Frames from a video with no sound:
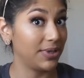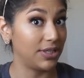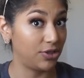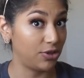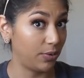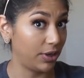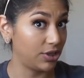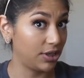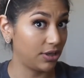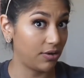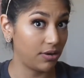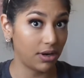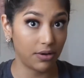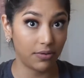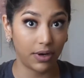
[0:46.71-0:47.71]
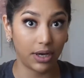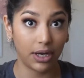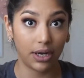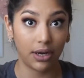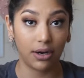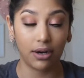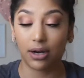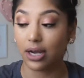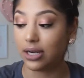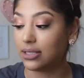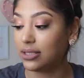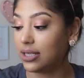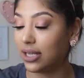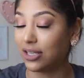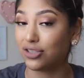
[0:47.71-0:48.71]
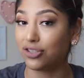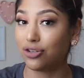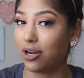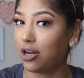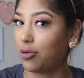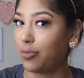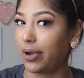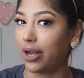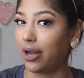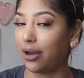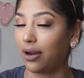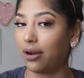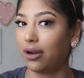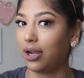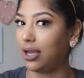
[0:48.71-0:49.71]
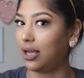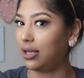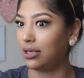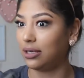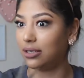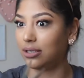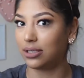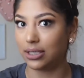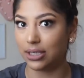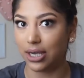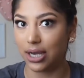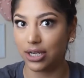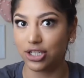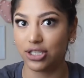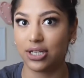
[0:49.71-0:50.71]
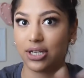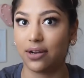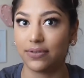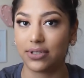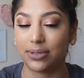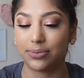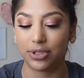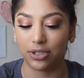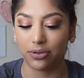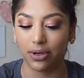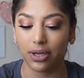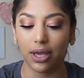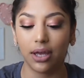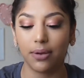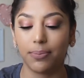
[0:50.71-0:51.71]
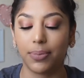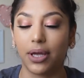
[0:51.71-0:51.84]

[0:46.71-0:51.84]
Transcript: my situation going on right here. I need to like straighten out my hair, and yeah, I just didn't have time to do it yet.